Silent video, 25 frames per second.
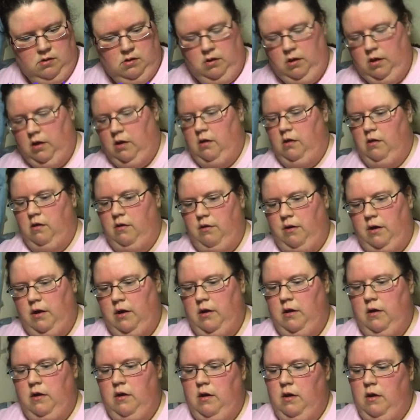Yeah, okay.
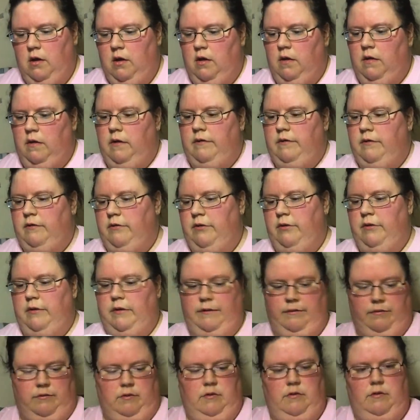These are two
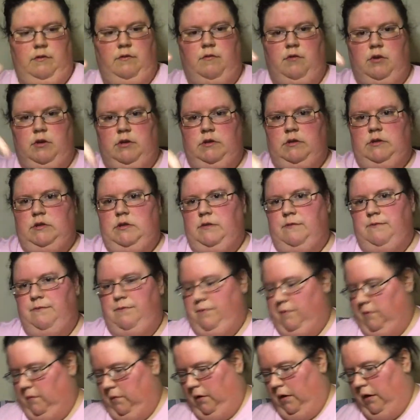different ones.
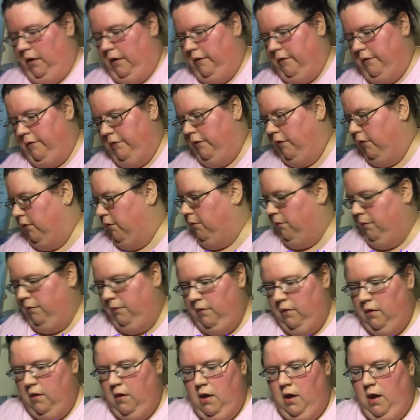Okay, so...
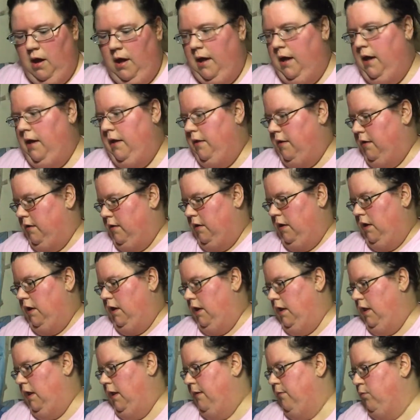I need to
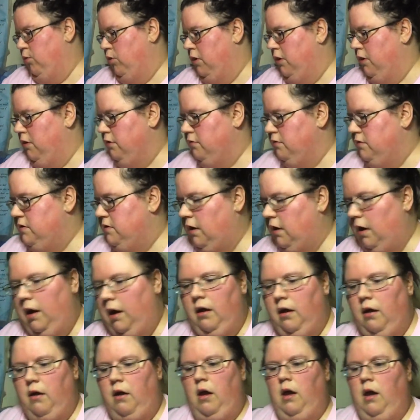label those.
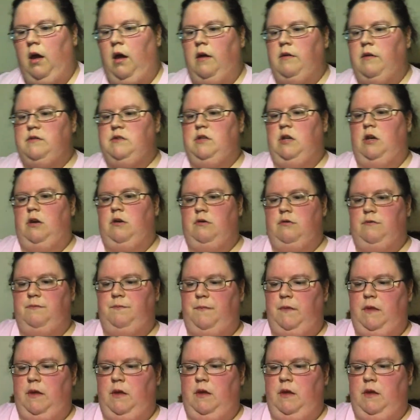Okay, so